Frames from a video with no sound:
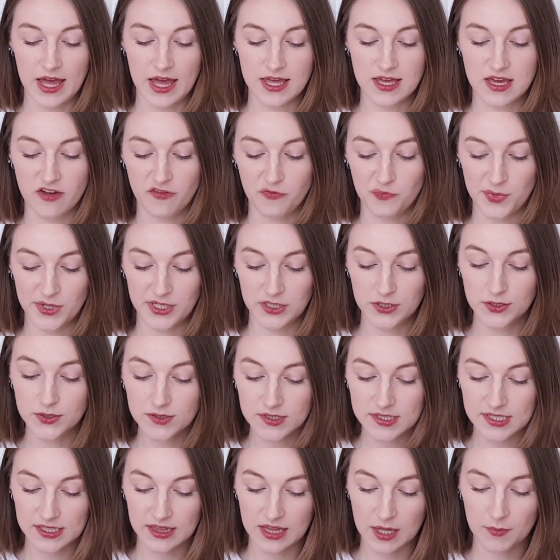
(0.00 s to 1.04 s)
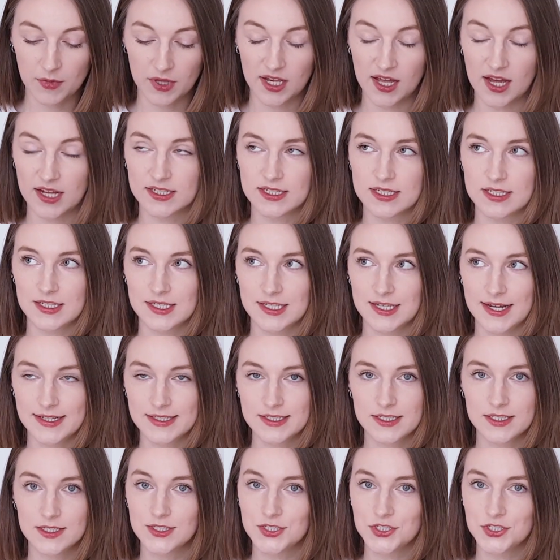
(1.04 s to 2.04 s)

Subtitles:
I have been using them a lot, not